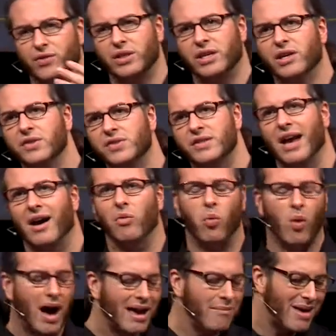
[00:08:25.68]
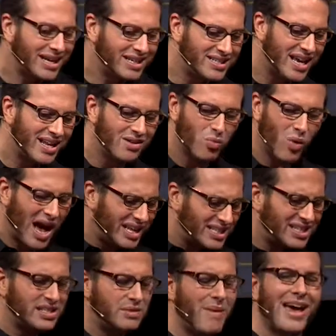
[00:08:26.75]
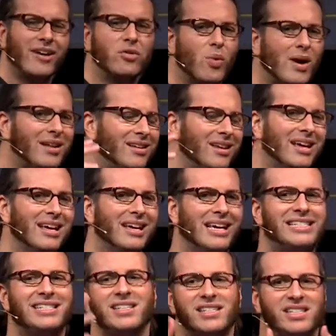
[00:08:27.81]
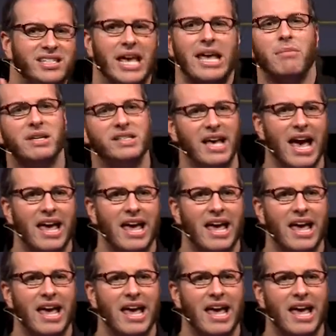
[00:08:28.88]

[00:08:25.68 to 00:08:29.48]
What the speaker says: for years now. Why metadata? Why does this matter? Well, it's the same as